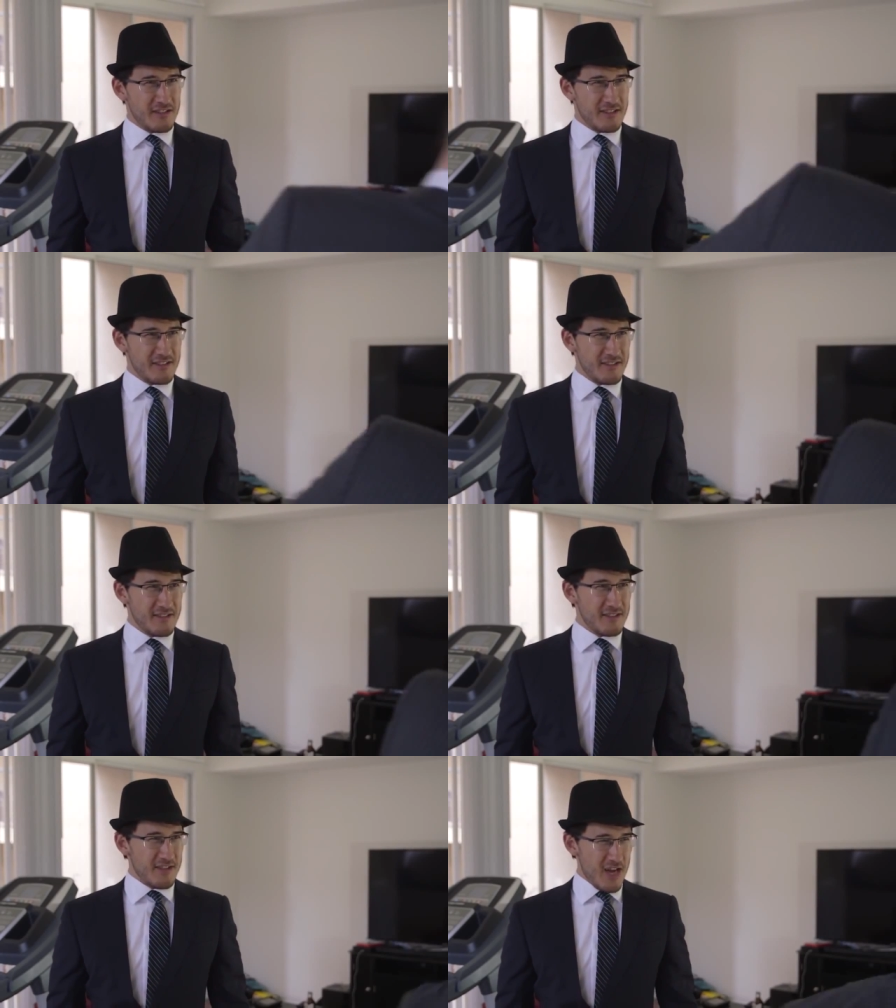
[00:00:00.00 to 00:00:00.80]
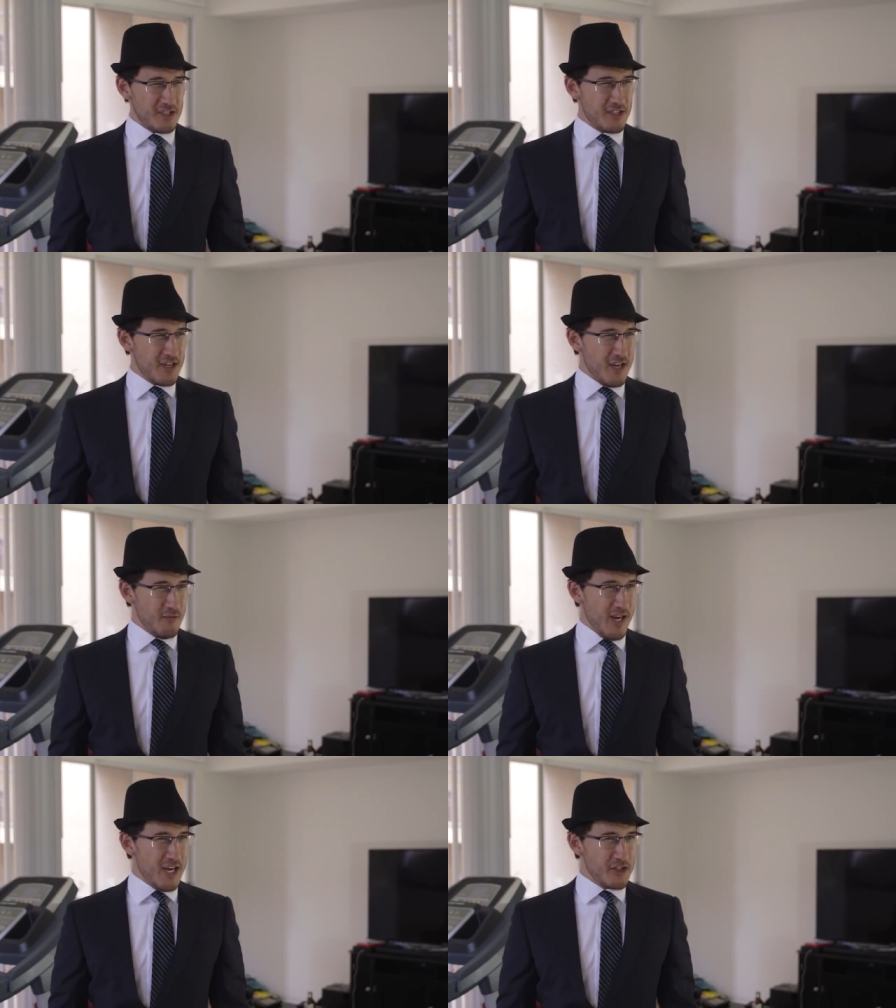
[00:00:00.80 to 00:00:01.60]
nice
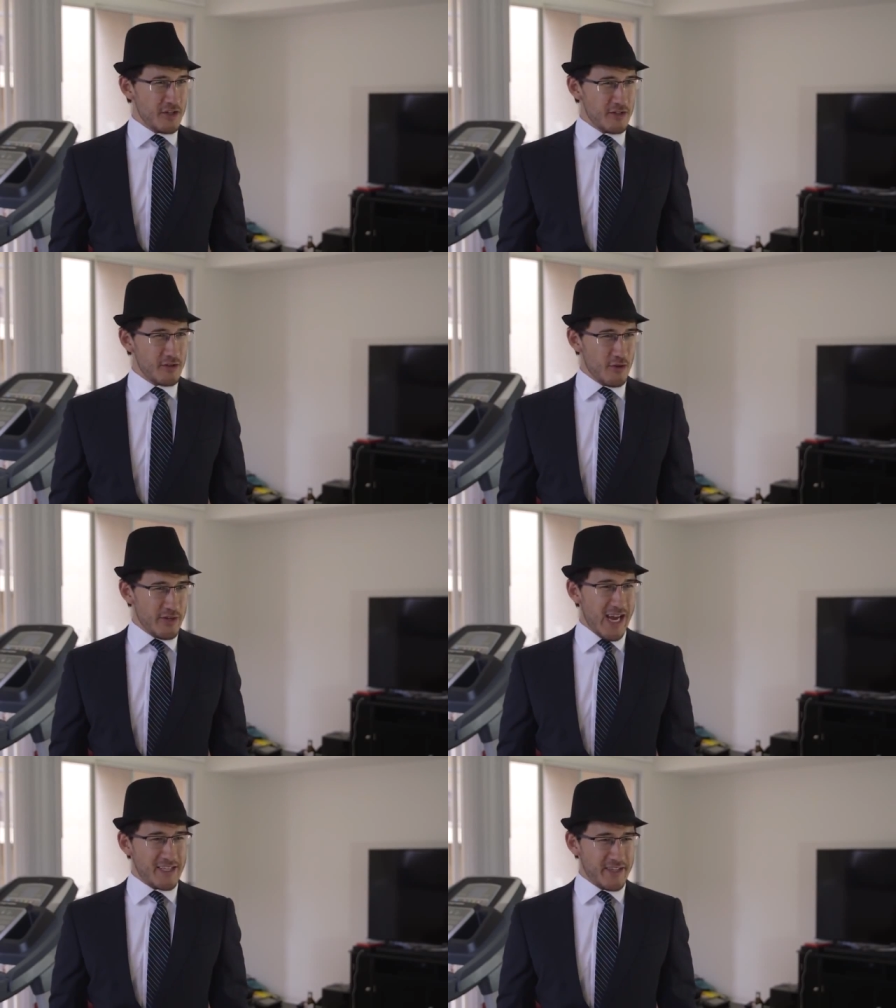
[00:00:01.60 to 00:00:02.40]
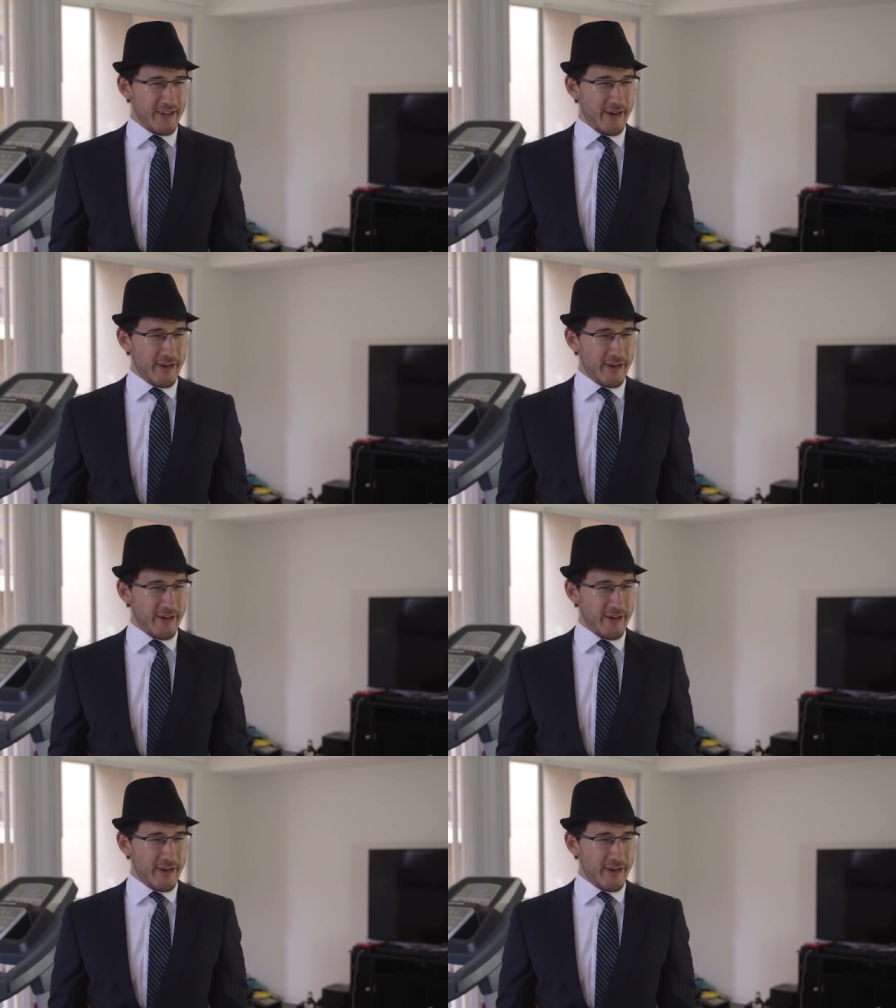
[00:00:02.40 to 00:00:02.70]
delayed reaction. Good acting